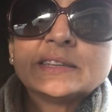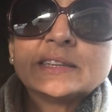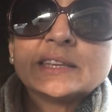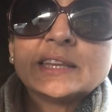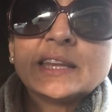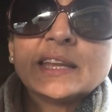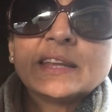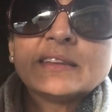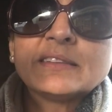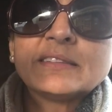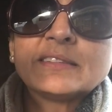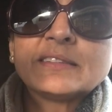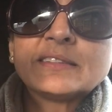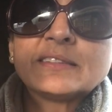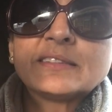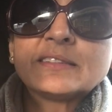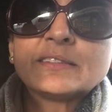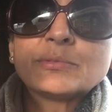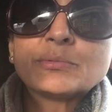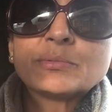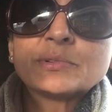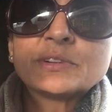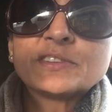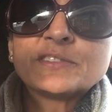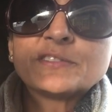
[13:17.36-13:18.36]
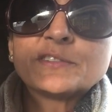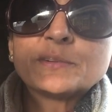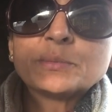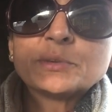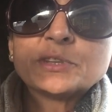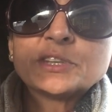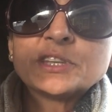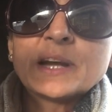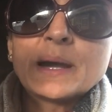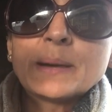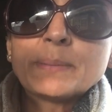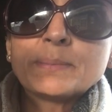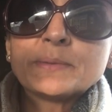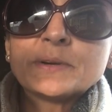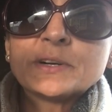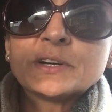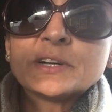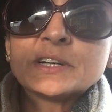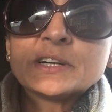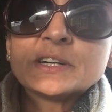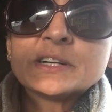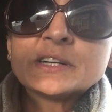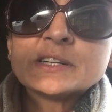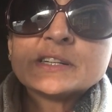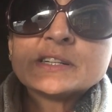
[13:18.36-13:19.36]
This was from
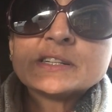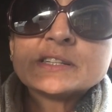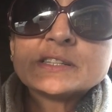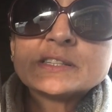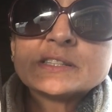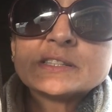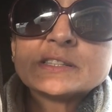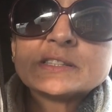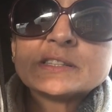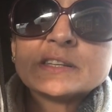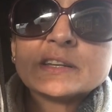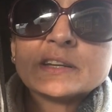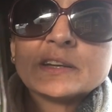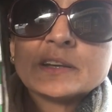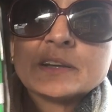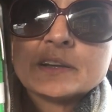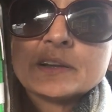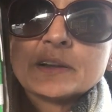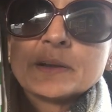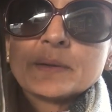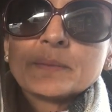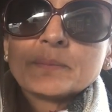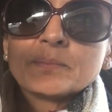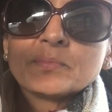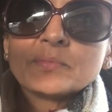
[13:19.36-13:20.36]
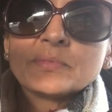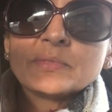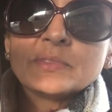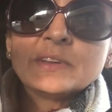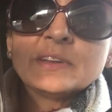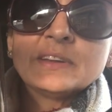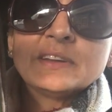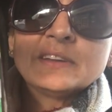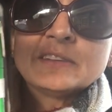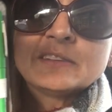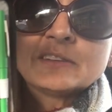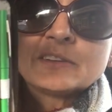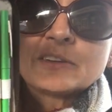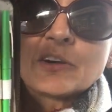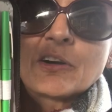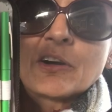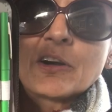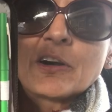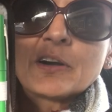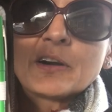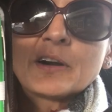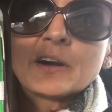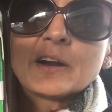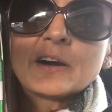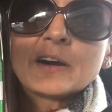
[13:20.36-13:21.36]
Chapters. These
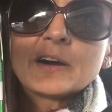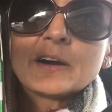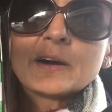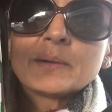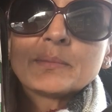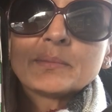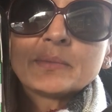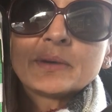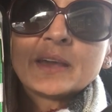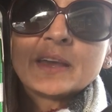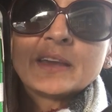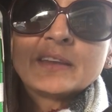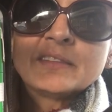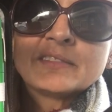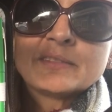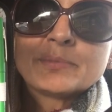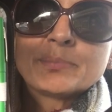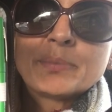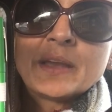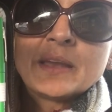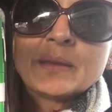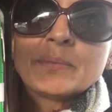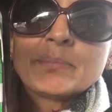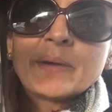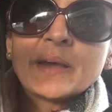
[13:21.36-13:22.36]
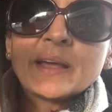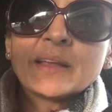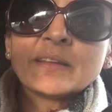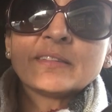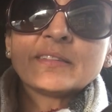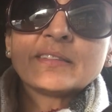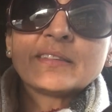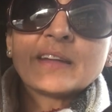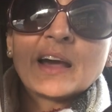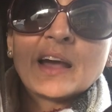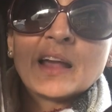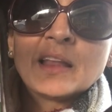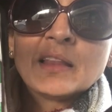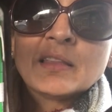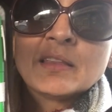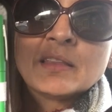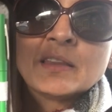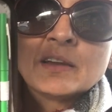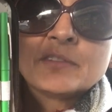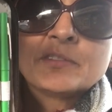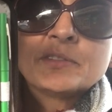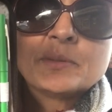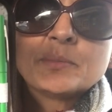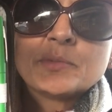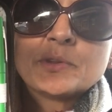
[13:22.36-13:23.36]
are Kate Spade pens. I
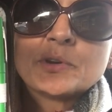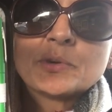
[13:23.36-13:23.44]
love them.